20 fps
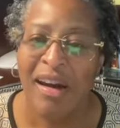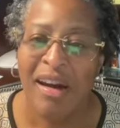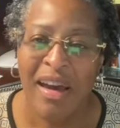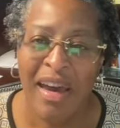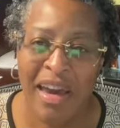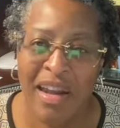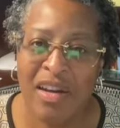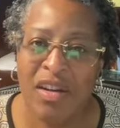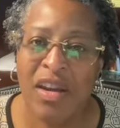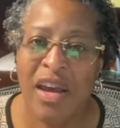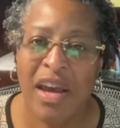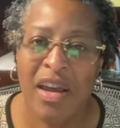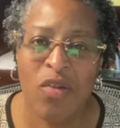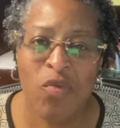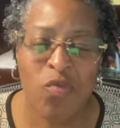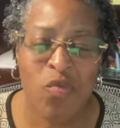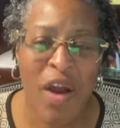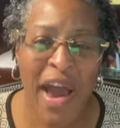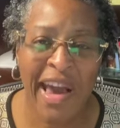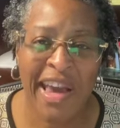And,
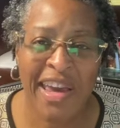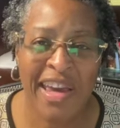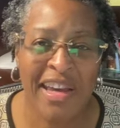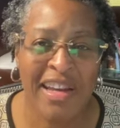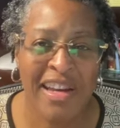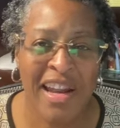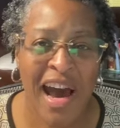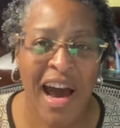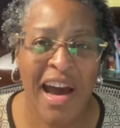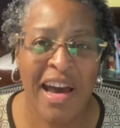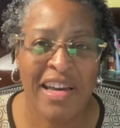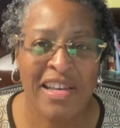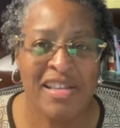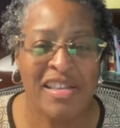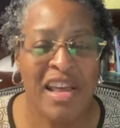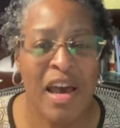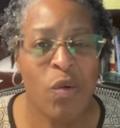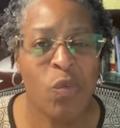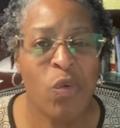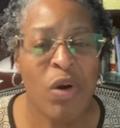and recognize
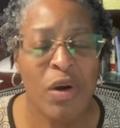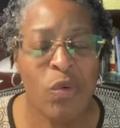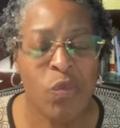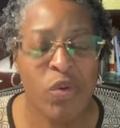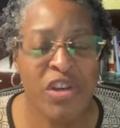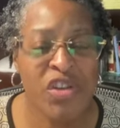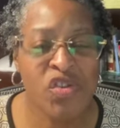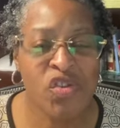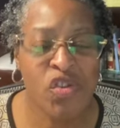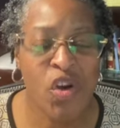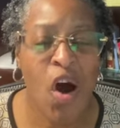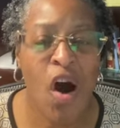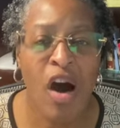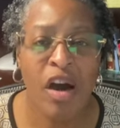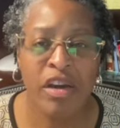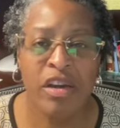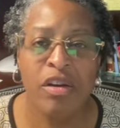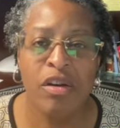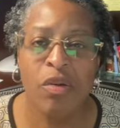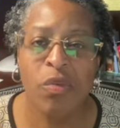that what we saw
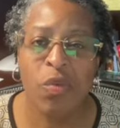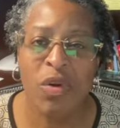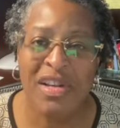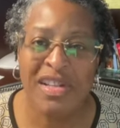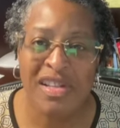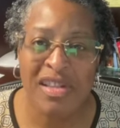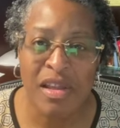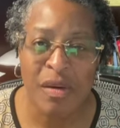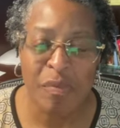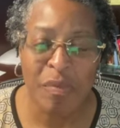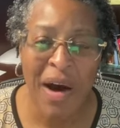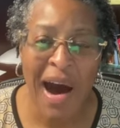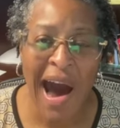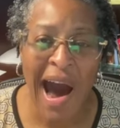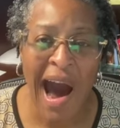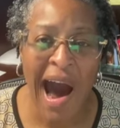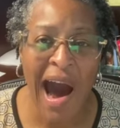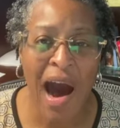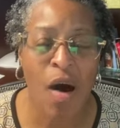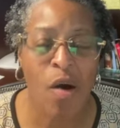here was the
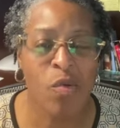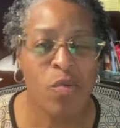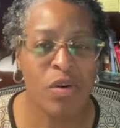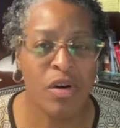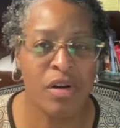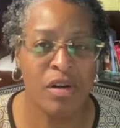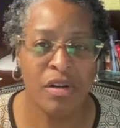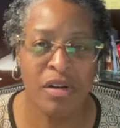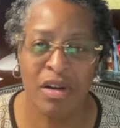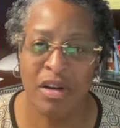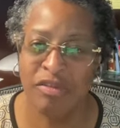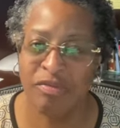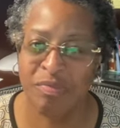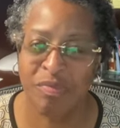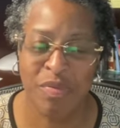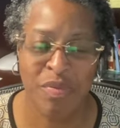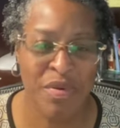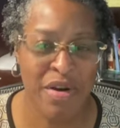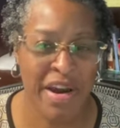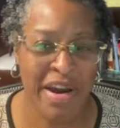power of
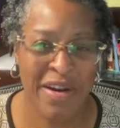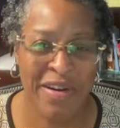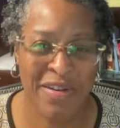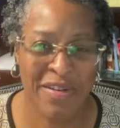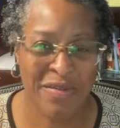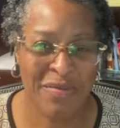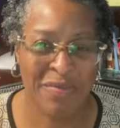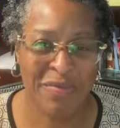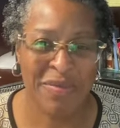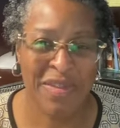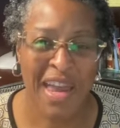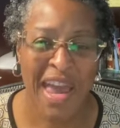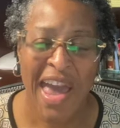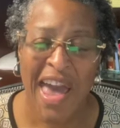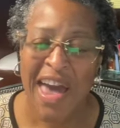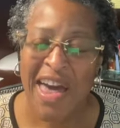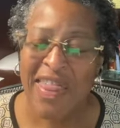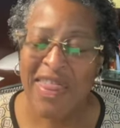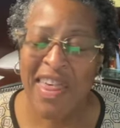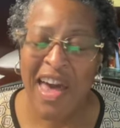prayer.
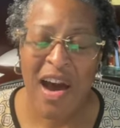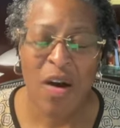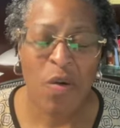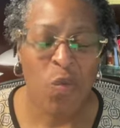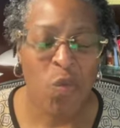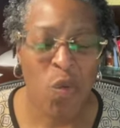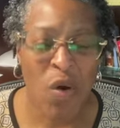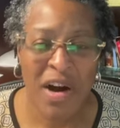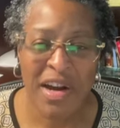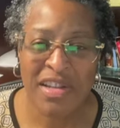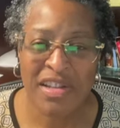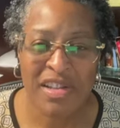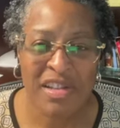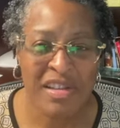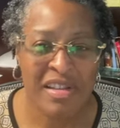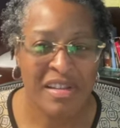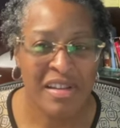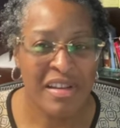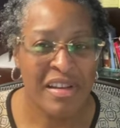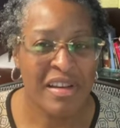That once
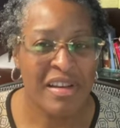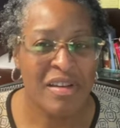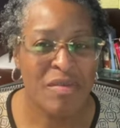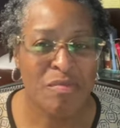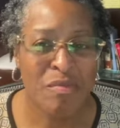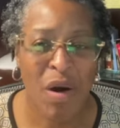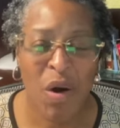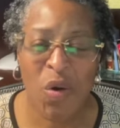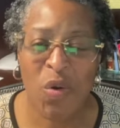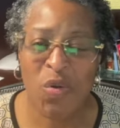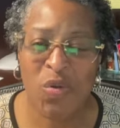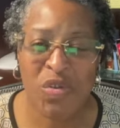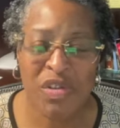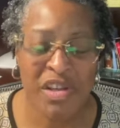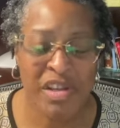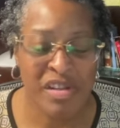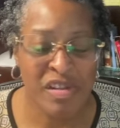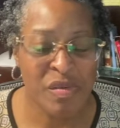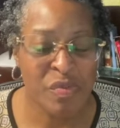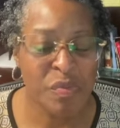
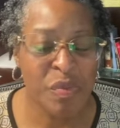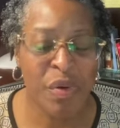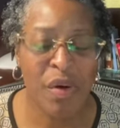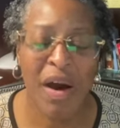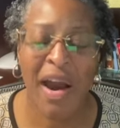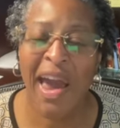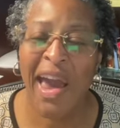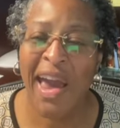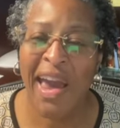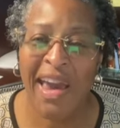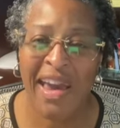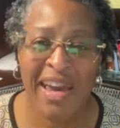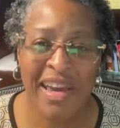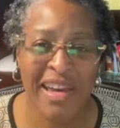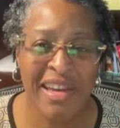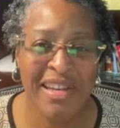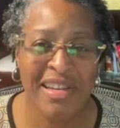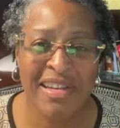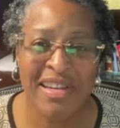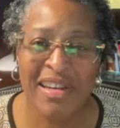Moses
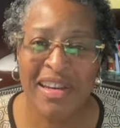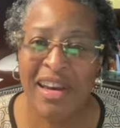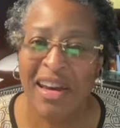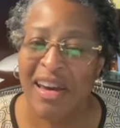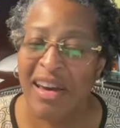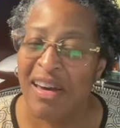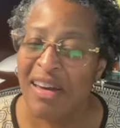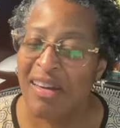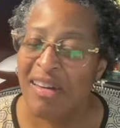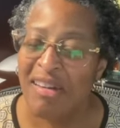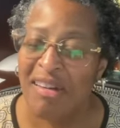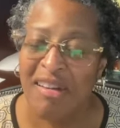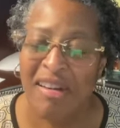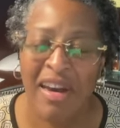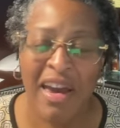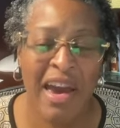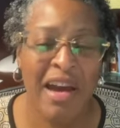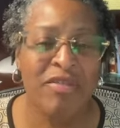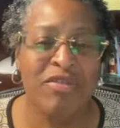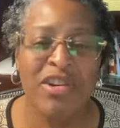prayed,
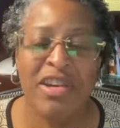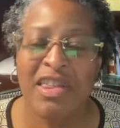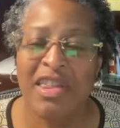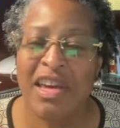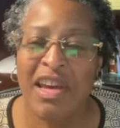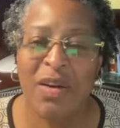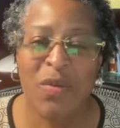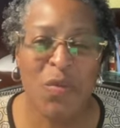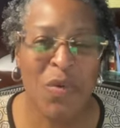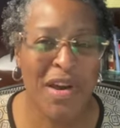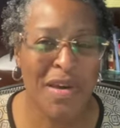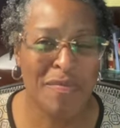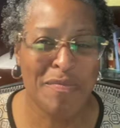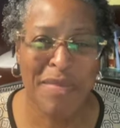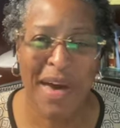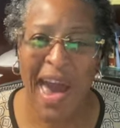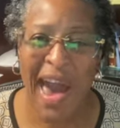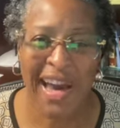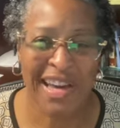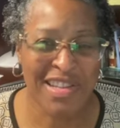everything went
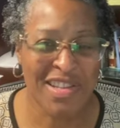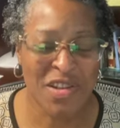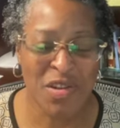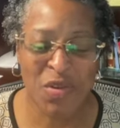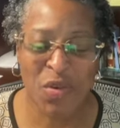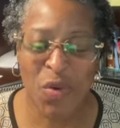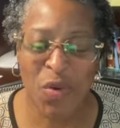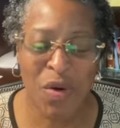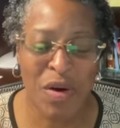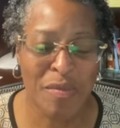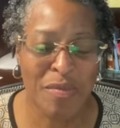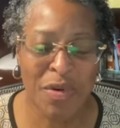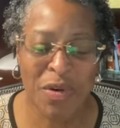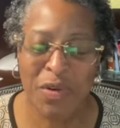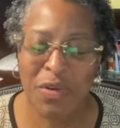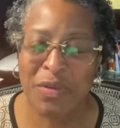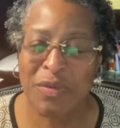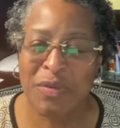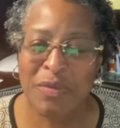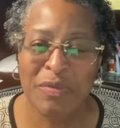back to
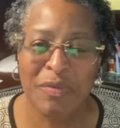normal